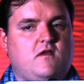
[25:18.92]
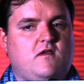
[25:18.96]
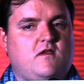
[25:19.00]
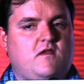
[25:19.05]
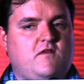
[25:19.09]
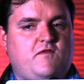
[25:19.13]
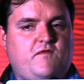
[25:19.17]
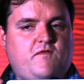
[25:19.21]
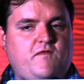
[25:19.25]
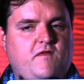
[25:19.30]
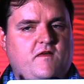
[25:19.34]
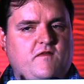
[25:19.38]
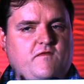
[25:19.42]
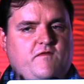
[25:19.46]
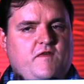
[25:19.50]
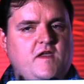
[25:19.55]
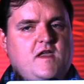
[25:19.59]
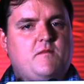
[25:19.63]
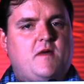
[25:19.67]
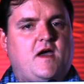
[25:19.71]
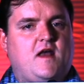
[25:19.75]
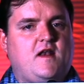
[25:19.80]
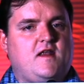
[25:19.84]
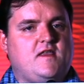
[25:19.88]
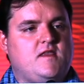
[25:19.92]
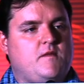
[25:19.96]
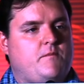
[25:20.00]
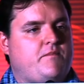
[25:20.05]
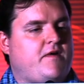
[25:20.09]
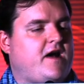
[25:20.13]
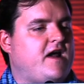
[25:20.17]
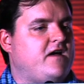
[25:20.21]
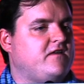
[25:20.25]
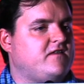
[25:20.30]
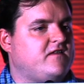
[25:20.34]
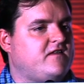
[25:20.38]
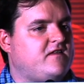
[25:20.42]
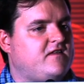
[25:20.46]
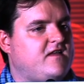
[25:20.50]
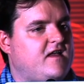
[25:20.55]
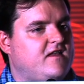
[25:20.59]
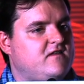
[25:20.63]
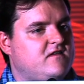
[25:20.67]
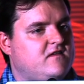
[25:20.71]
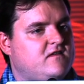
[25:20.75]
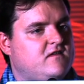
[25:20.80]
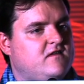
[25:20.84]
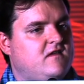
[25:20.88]
think about it in the browser
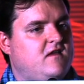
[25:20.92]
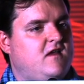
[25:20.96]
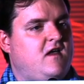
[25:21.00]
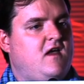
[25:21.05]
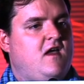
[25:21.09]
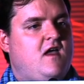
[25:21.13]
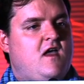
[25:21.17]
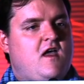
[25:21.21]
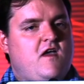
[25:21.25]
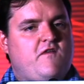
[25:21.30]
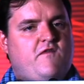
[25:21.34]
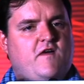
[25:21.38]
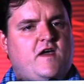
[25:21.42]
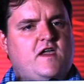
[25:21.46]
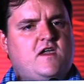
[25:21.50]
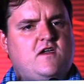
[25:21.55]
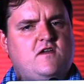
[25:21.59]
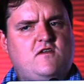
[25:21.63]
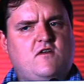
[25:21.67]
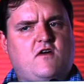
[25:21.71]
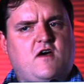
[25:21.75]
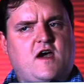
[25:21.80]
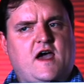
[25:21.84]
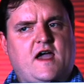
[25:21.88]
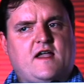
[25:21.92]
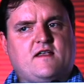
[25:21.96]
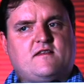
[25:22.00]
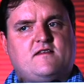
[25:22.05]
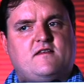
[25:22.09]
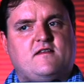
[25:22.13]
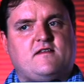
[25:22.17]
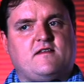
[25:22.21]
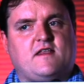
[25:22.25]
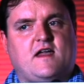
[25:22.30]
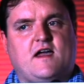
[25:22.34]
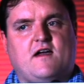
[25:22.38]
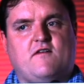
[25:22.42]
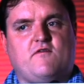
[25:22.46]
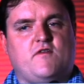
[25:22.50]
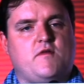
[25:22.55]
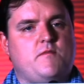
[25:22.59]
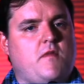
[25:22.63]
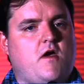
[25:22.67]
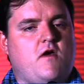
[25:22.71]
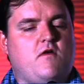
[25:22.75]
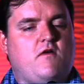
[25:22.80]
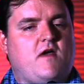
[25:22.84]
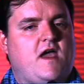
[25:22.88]
sense, if I could not access that
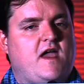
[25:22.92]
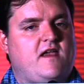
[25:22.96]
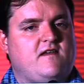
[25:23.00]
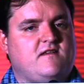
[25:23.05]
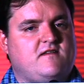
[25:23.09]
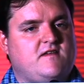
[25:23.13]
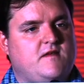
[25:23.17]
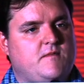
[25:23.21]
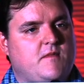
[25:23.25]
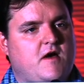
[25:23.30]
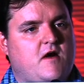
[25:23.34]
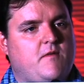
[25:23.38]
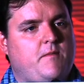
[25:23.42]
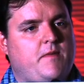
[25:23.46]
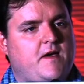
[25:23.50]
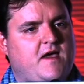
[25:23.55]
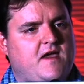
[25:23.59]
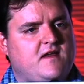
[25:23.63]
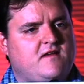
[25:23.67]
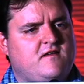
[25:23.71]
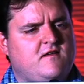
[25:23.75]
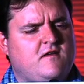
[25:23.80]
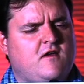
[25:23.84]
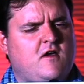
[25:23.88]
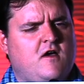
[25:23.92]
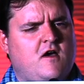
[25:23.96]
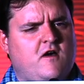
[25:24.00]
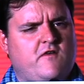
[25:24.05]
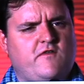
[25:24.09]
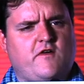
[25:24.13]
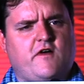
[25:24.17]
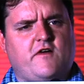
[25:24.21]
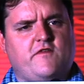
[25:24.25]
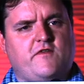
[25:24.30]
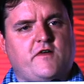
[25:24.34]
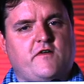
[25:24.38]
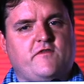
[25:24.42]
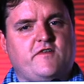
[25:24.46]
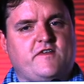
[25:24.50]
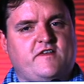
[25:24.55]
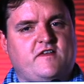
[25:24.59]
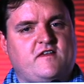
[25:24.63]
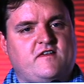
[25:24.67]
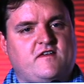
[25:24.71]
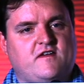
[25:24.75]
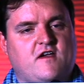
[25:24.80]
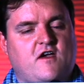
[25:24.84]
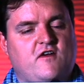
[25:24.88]
remote HTML page, well, I've obviously
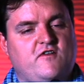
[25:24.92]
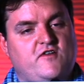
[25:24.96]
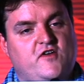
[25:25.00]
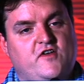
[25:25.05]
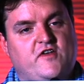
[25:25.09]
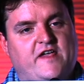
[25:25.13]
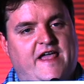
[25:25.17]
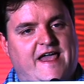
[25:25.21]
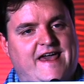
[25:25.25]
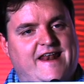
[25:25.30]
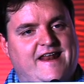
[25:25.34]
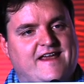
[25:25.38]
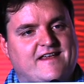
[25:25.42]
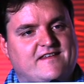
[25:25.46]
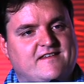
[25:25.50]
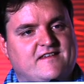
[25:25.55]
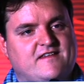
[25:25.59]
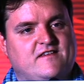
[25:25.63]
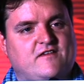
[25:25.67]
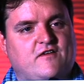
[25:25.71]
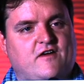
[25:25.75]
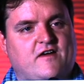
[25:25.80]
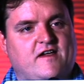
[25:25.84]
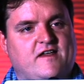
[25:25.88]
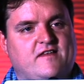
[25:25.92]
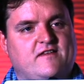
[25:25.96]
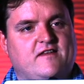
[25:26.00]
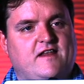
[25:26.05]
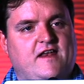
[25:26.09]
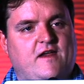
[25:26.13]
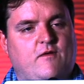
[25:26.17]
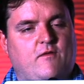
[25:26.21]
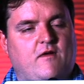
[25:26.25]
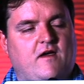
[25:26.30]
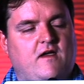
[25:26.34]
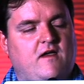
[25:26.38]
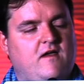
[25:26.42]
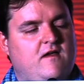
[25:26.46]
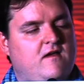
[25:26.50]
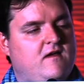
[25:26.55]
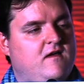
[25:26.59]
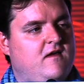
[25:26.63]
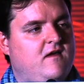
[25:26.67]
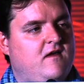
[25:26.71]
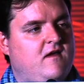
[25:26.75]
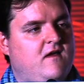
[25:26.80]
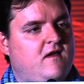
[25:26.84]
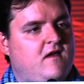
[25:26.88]
shown you can access sockets anyway,
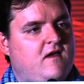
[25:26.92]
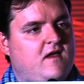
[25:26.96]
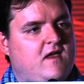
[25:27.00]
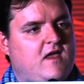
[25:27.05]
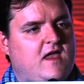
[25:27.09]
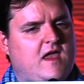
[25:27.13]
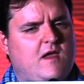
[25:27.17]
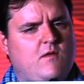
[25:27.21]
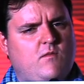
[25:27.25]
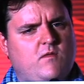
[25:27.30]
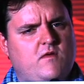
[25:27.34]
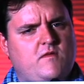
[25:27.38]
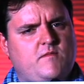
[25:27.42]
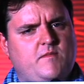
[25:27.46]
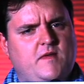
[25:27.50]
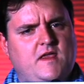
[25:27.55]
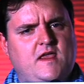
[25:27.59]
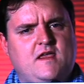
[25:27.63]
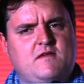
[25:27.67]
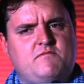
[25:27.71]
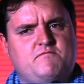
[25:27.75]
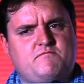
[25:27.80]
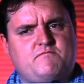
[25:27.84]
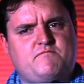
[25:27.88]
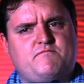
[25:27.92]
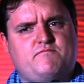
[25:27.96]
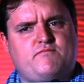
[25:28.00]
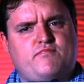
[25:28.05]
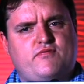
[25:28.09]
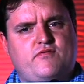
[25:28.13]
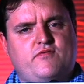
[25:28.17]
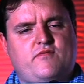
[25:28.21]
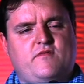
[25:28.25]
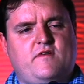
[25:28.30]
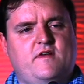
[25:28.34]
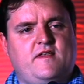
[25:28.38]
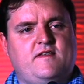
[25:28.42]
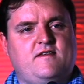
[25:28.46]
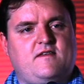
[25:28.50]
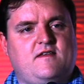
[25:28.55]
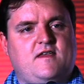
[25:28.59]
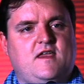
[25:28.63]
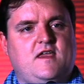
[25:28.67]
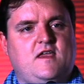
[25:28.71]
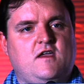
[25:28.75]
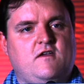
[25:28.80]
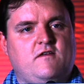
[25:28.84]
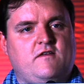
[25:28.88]
it would be pretty
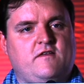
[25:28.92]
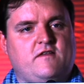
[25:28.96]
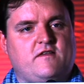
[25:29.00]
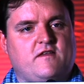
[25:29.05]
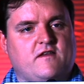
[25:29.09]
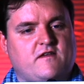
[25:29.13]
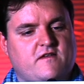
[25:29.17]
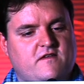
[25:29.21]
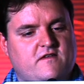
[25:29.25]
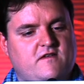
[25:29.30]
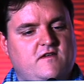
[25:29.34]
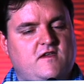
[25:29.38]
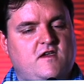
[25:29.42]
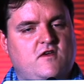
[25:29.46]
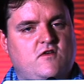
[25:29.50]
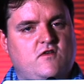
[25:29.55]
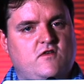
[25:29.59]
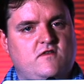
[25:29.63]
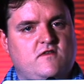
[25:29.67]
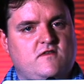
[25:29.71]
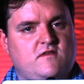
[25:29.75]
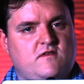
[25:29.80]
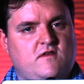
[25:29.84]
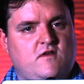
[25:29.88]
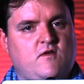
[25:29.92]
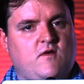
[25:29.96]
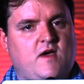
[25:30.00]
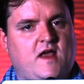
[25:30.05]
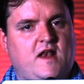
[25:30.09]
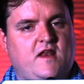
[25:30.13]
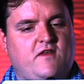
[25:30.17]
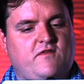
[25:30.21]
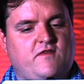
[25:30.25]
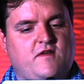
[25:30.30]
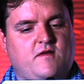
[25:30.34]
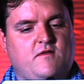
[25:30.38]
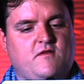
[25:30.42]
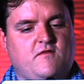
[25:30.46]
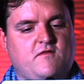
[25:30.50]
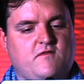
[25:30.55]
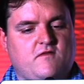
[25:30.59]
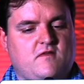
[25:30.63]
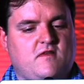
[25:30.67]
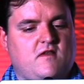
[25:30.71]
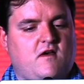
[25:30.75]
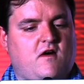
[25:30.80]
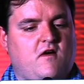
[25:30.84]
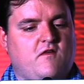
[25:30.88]
useless. You couldn't do anything
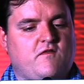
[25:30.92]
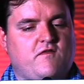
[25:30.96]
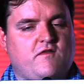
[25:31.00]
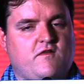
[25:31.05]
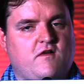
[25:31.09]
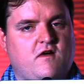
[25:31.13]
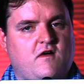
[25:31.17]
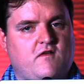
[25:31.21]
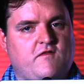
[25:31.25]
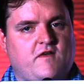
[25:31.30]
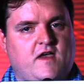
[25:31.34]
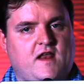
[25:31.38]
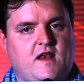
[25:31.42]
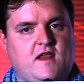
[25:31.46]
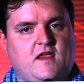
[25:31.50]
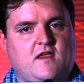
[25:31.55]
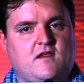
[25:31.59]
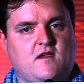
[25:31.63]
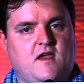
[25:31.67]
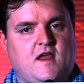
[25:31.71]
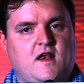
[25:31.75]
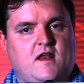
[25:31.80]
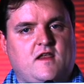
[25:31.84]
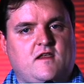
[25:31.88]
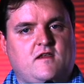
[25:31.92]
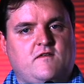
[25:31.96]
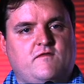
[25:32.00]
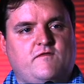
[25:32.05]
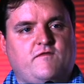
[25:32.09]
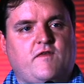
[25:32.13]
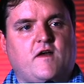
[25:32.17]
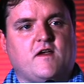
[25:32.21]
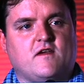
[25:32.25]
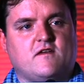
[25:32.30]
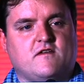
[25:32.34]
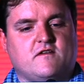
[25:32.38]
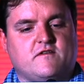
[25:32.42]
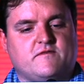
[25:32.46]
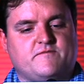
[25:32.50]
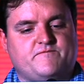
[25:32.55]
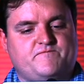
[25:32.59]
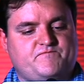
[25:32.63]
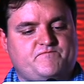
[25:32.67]
of any function.